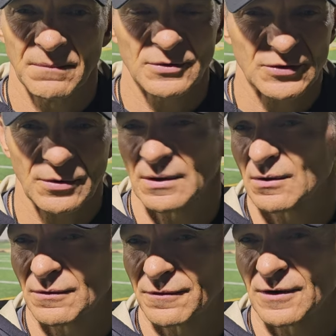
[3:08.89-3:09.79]
most
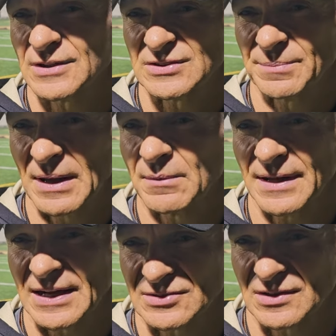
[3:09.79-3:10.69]
critical for us to be able
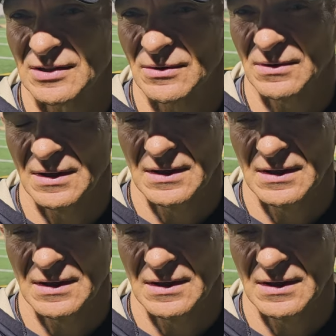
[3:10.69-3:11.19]
to execute